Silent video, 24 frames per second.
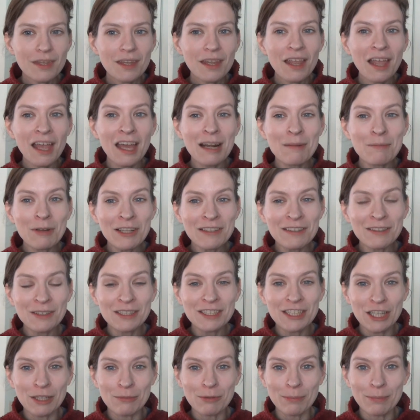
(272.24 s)
and I'm also a
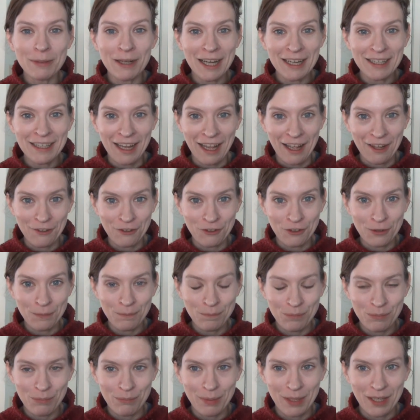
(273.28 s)
terrible podcaster
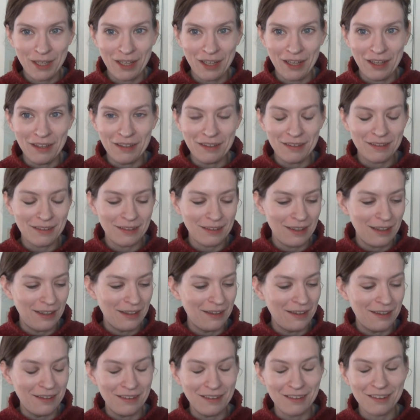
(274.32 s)
because
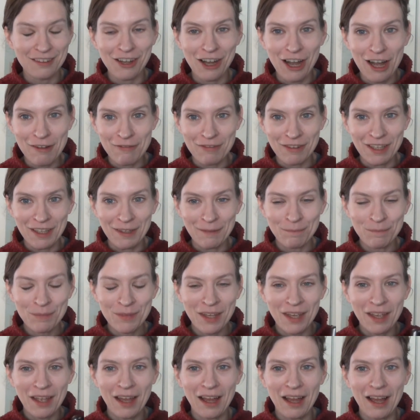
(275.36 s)
this is coffee.
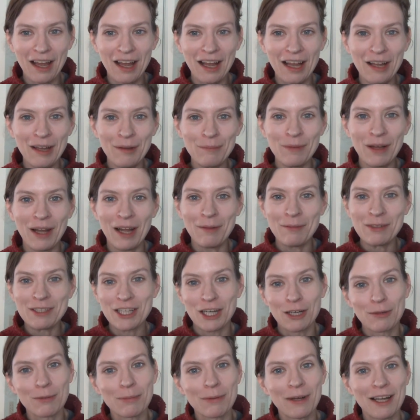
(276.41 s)
I'm a
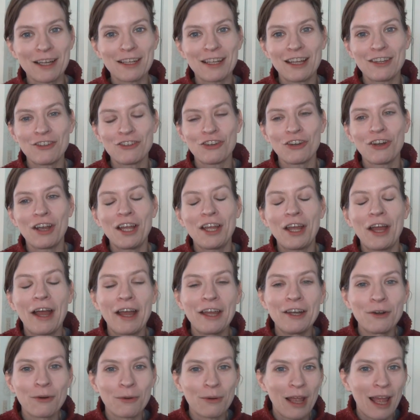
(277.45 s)
terrible podcaster. I
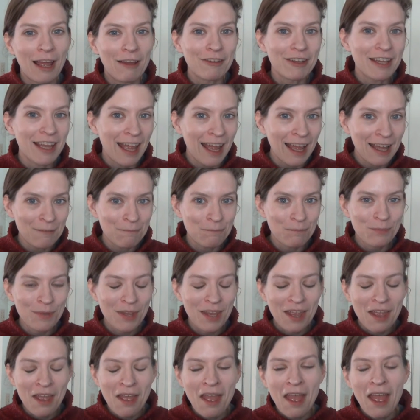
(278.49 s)
don't have a cat,
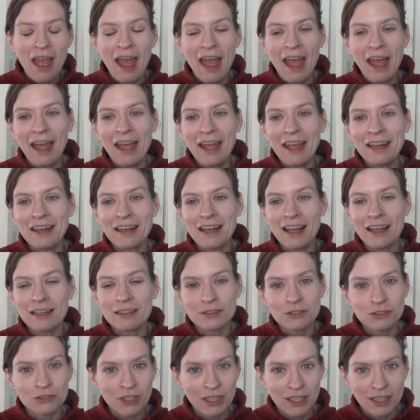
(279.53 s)
and I
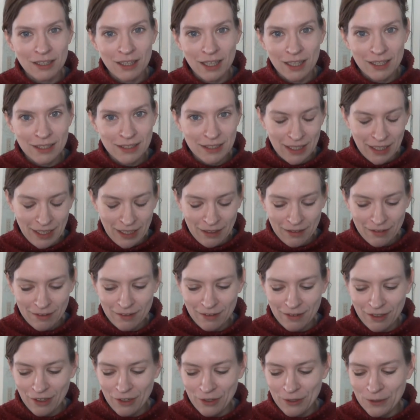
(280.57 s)
don't drink a lot of tea.
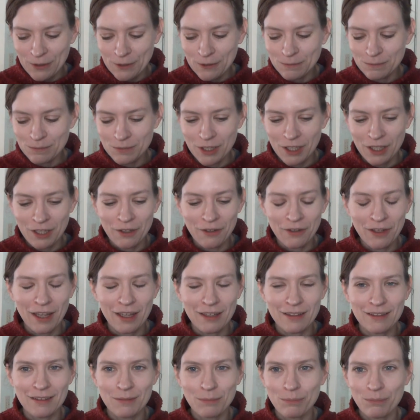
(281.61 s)
So,
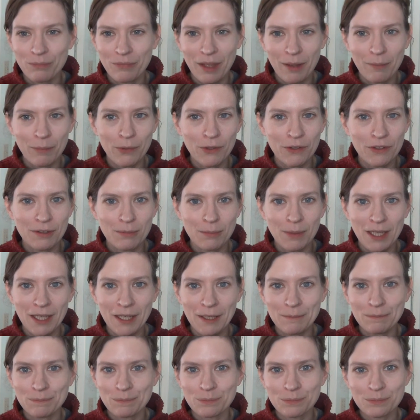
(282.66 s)
that puts
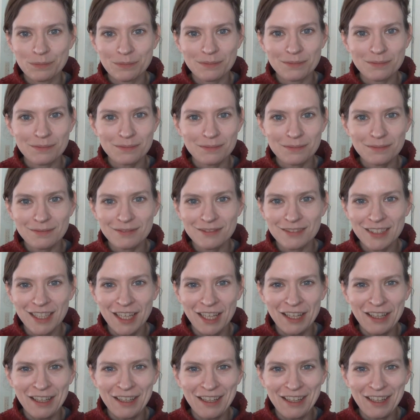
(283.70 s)
me
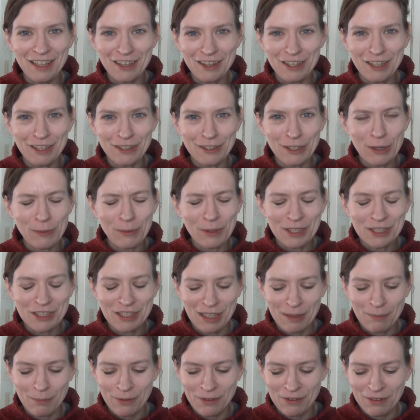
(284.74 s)
in the lower
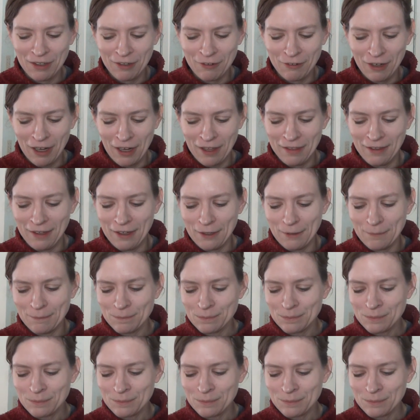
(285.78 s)
10% right there.